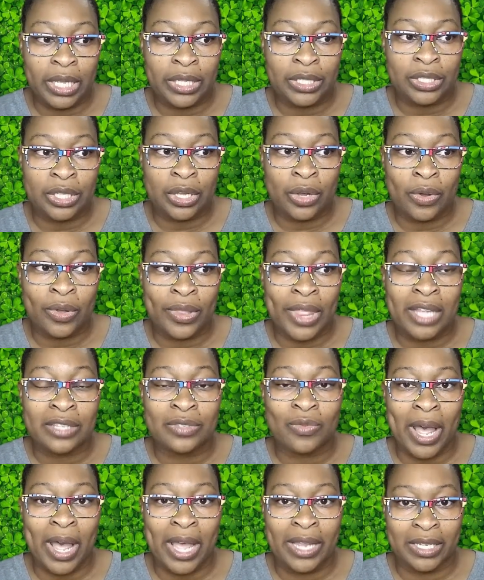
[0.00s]
And so that's
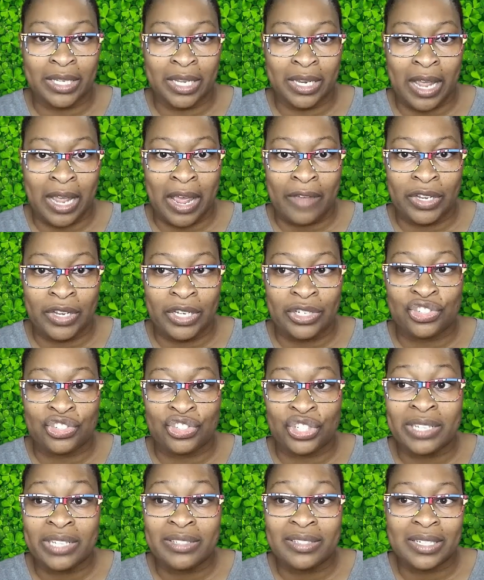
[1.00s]
why I DNF'd it
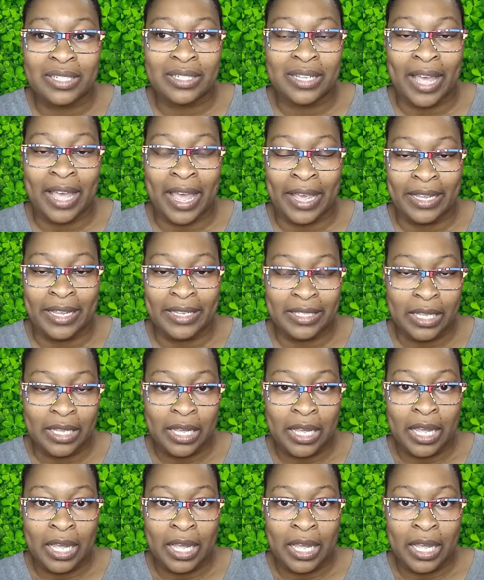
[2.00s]
just in case